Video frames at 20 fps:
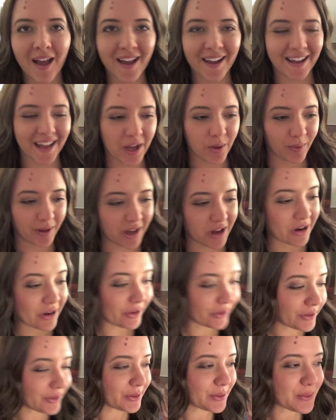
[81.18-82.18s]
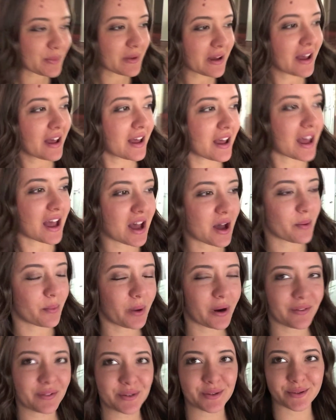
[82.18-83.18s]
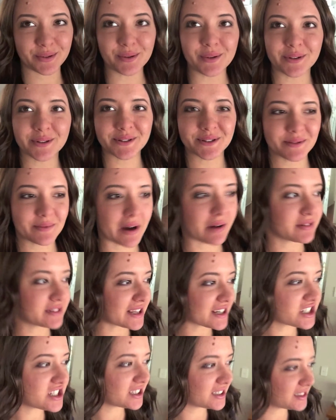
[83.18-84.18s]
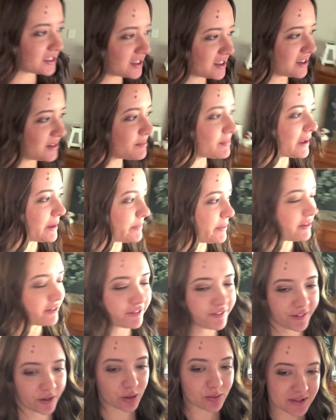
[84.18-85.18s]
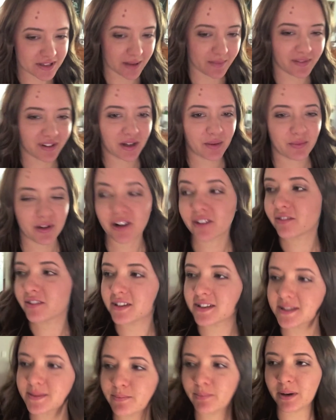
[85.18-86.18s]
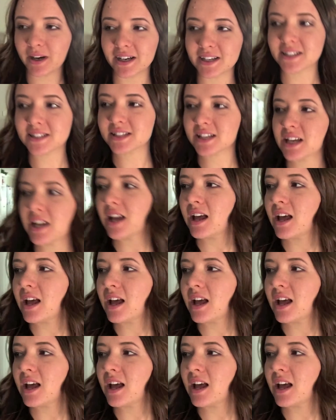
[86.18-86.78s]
Okay, we are home. Breakfast was awesome. I was actually gonna maybe film something at breakfast, but